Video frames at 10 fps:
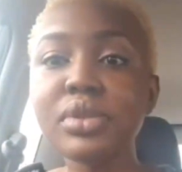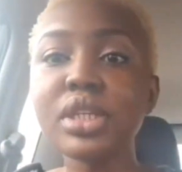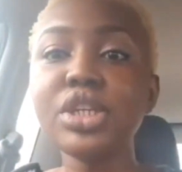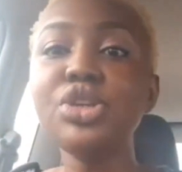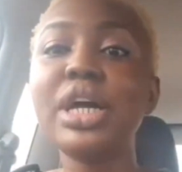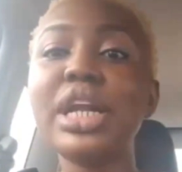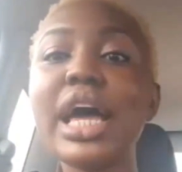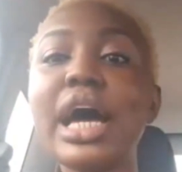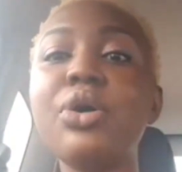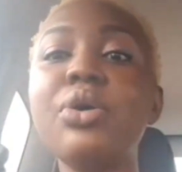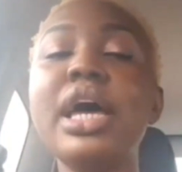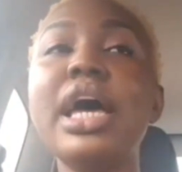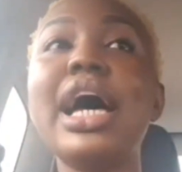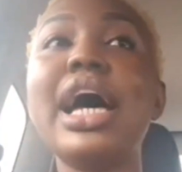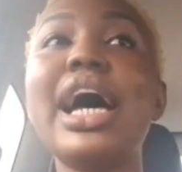and how
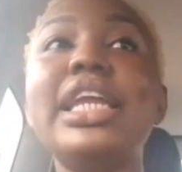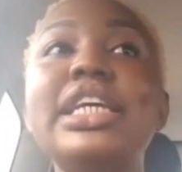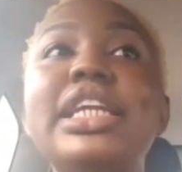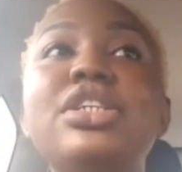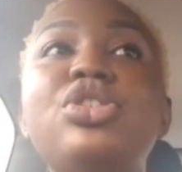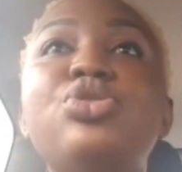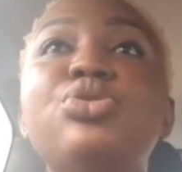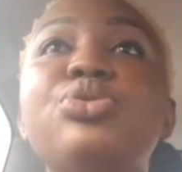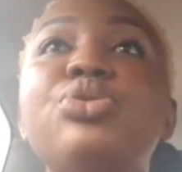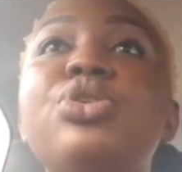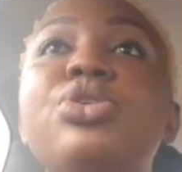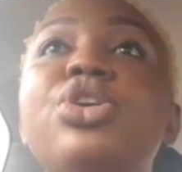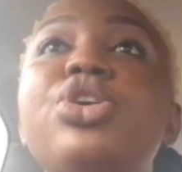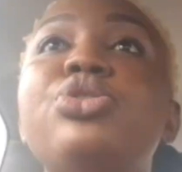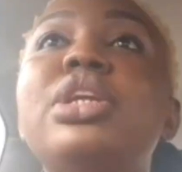I needed to,
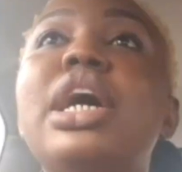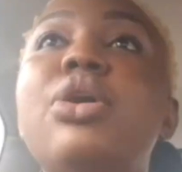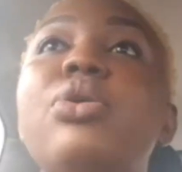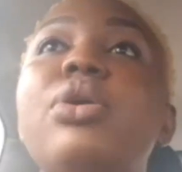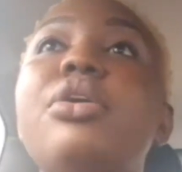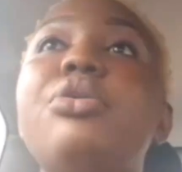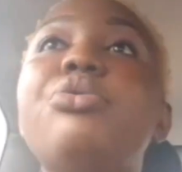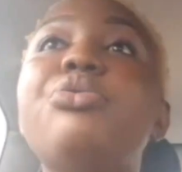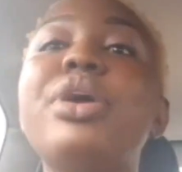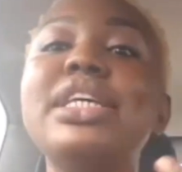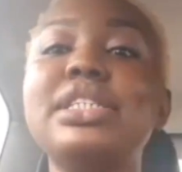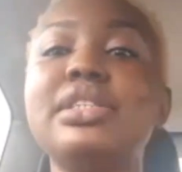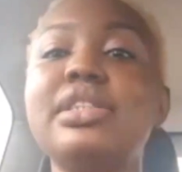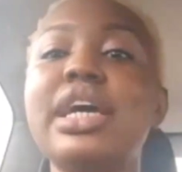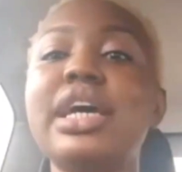now
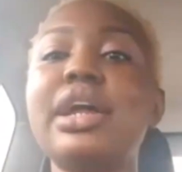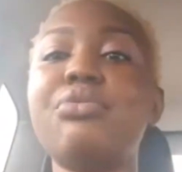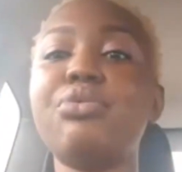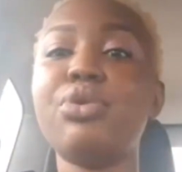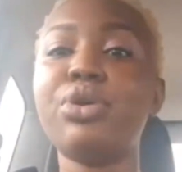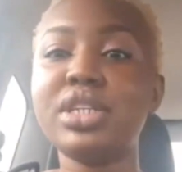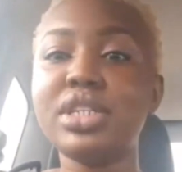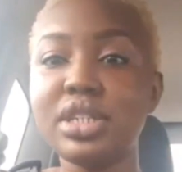raise that rod,